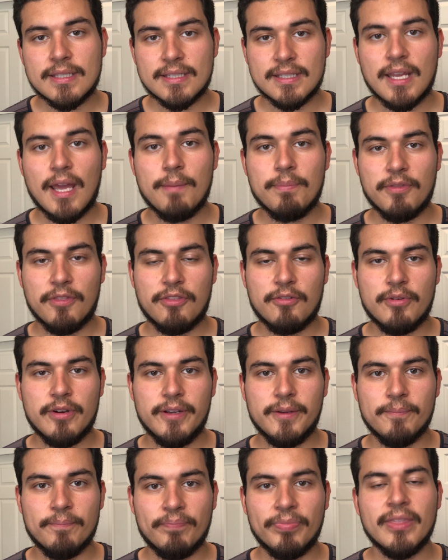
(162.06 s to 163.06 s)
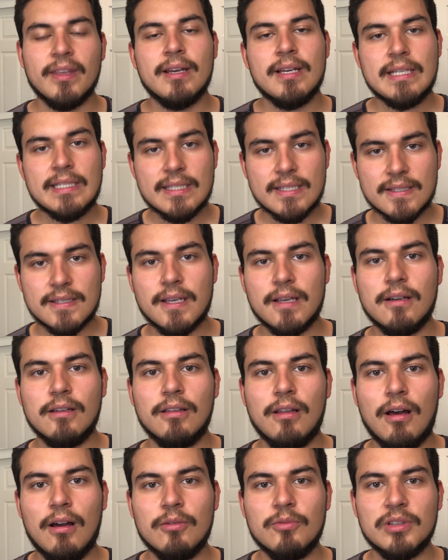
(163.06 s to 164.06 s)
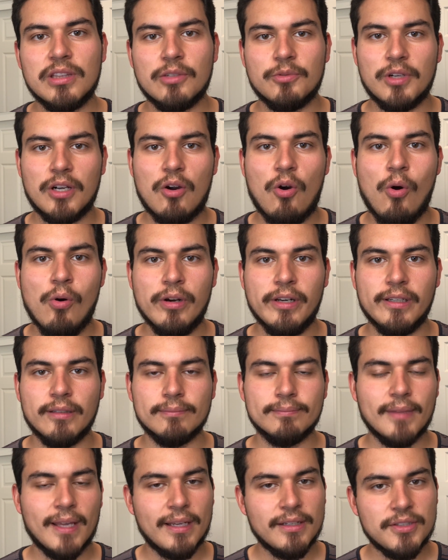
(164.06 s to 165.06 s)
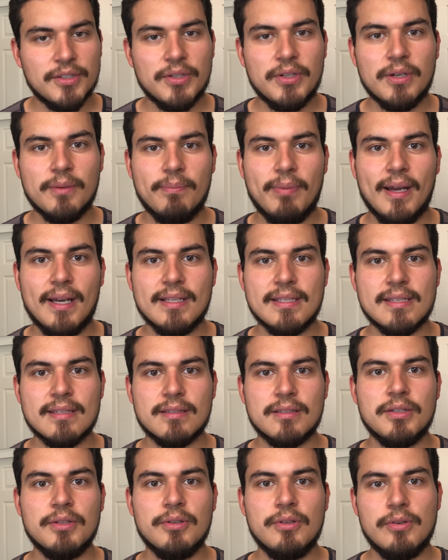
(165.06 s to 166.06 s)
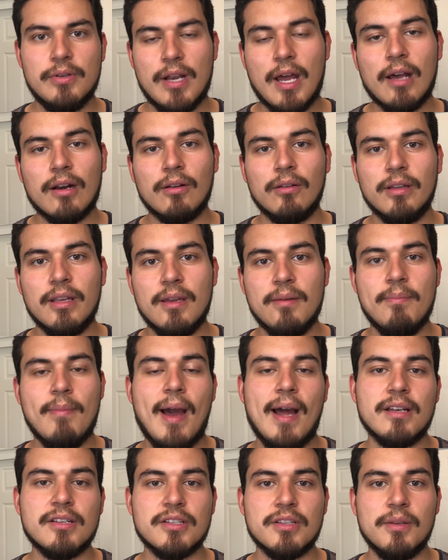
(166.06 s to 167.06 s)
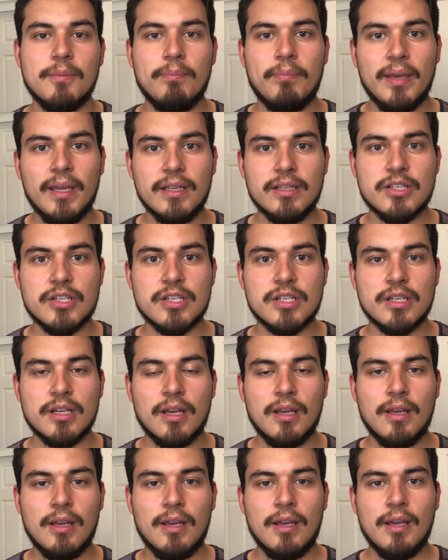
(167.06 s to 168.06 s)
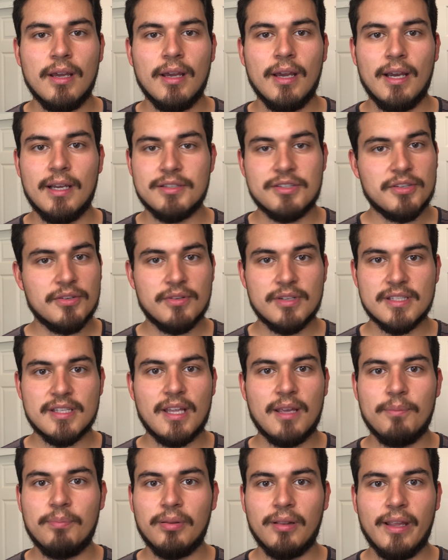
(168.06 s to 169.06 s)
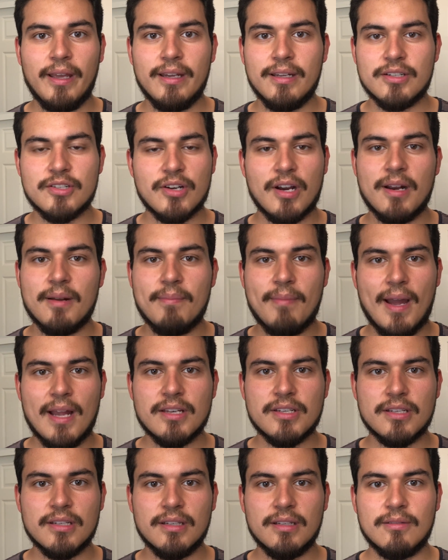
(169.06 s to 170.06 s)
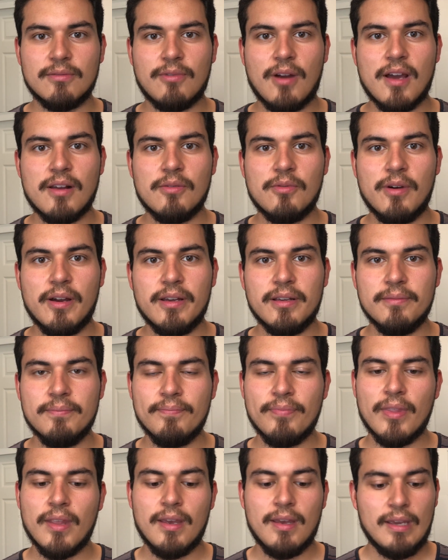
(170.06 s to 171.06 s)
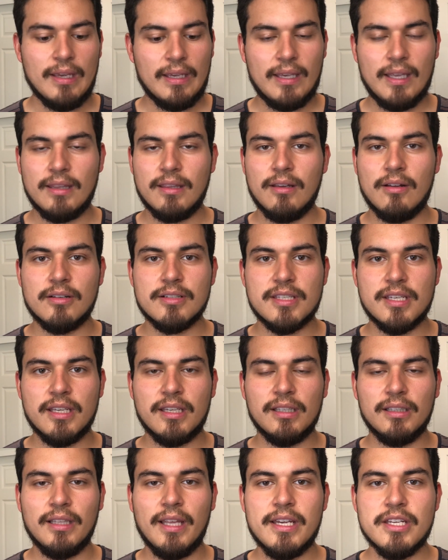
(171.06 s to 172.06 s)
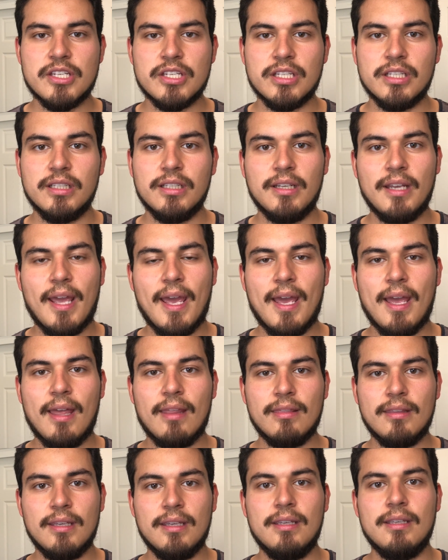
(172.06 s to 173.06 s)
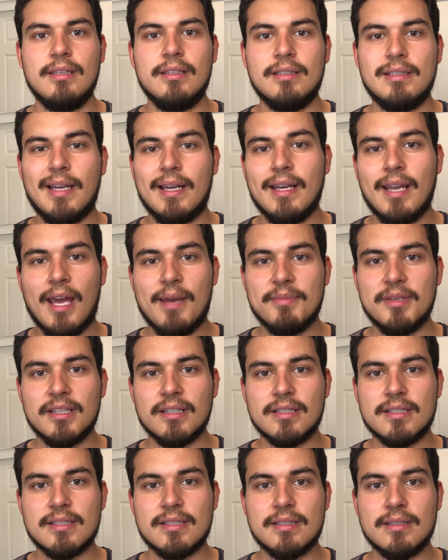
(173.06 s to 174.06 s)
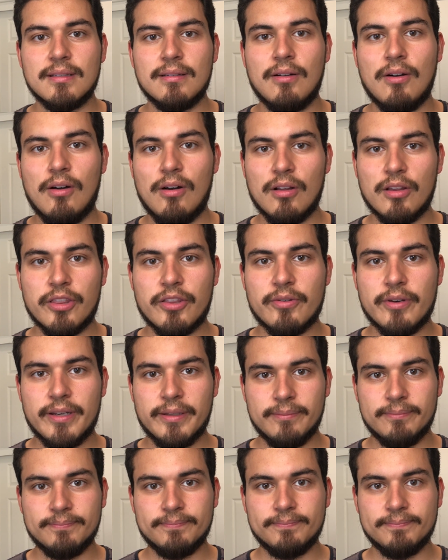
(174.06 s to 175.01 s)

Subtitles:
Step 3, sing along with the recording and do your best to not only match the pitch, as soon as they play it, try to match it right away, get the articulation and the dynamics, all three.